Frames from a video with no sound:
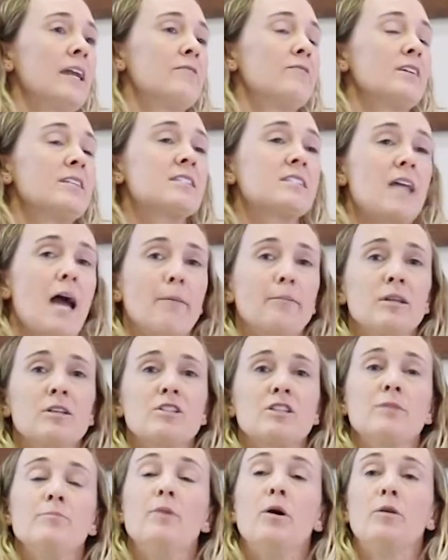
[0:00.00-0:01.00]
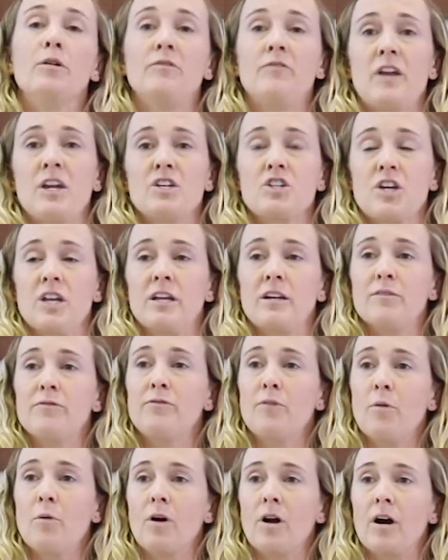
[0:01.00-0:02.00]
kind of established the motivation
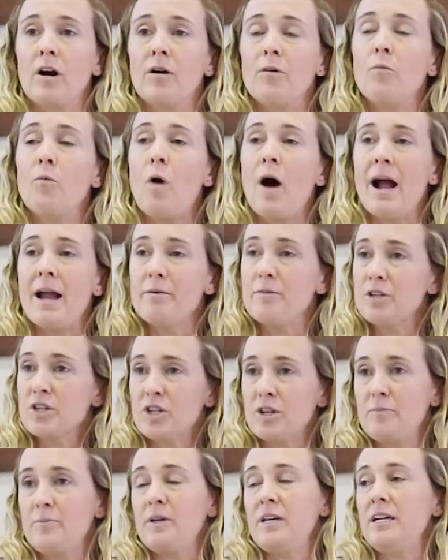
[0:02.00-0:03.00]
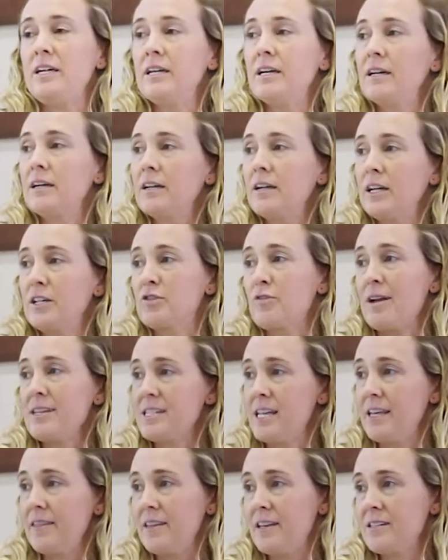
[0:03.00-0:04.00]
for why we should be
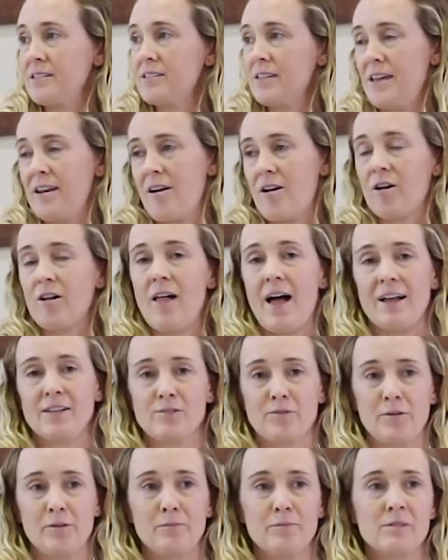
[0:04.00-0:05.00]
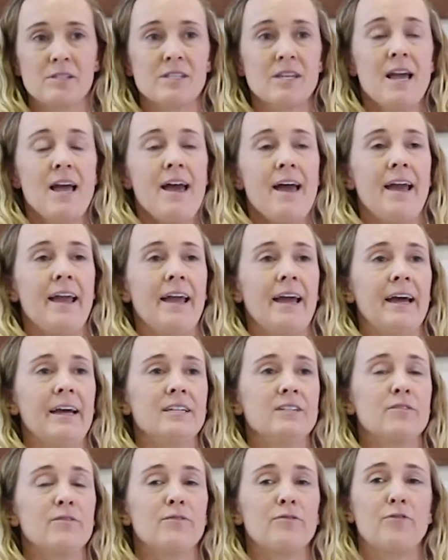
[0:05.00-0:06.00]
addressing this in our classrooms.
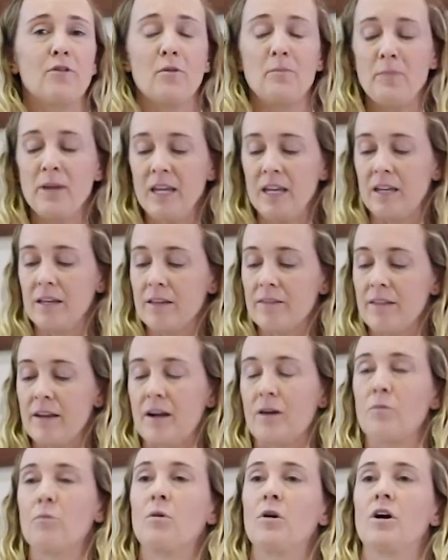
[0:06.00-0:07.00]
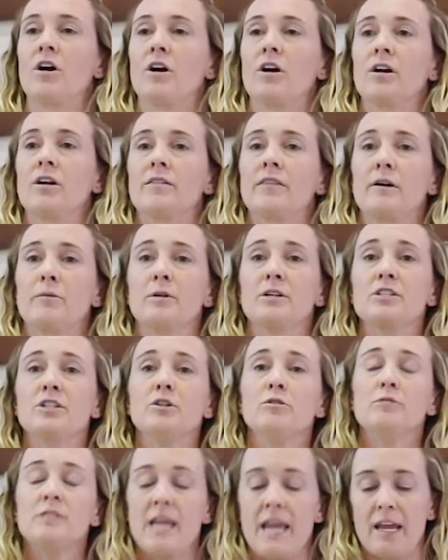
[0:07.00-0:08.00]
And for me, there were
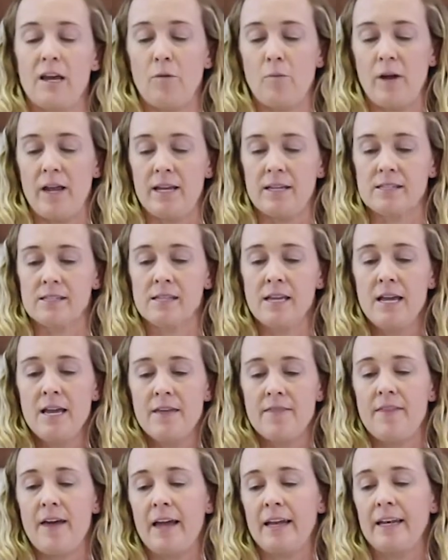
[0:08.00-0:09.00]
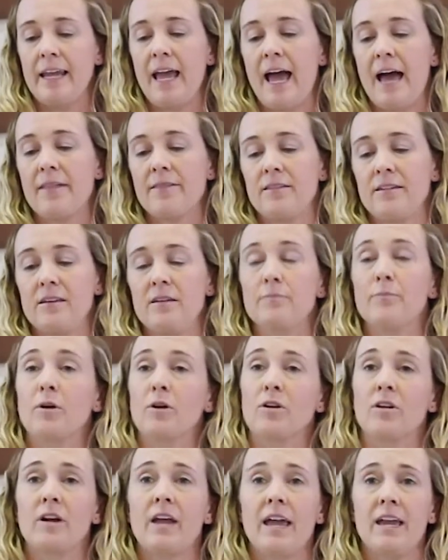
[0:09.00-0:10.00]
2 takeaways that Kathy
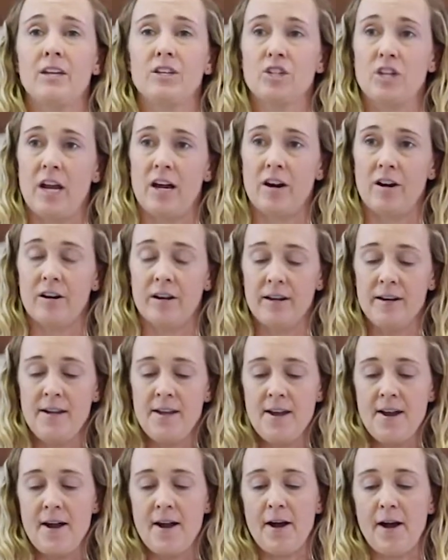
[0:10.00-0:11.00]
Berger-Kay shared.